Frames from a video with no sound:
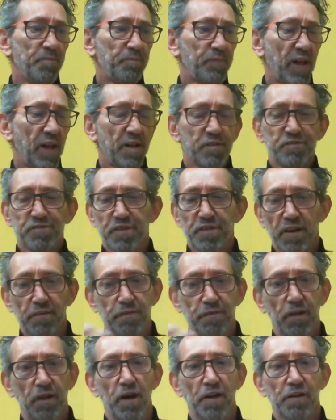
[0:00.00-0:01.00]
and save
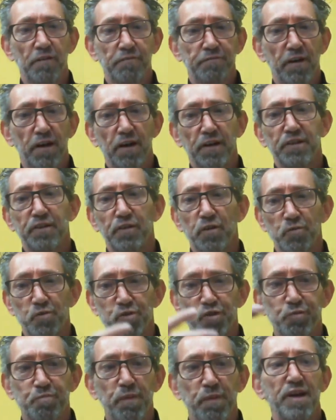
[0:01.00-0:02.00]
a lot of
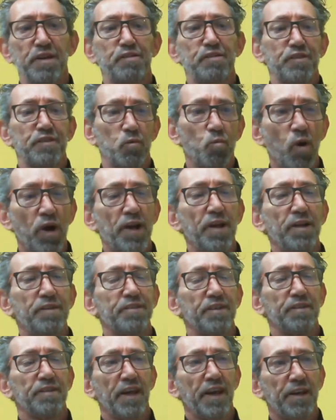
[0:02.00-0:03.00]
space and
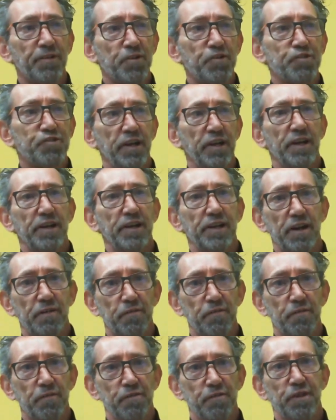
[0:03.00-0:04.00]
weight and energy,
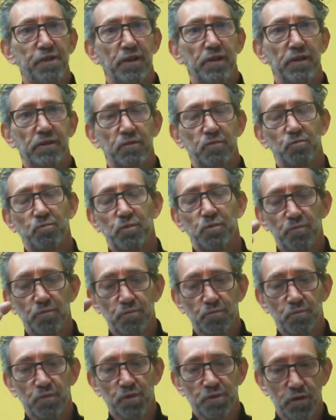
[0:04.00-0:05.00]
and everything
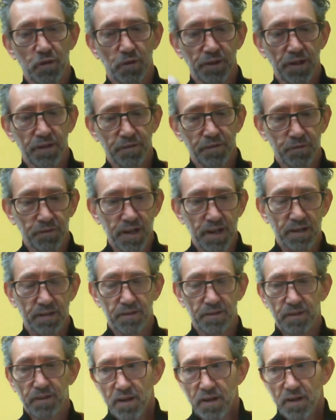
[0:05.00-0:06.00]
was going into
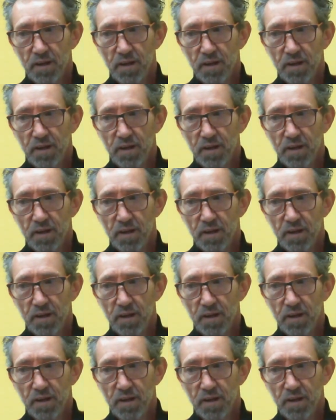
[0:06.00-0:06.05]
that.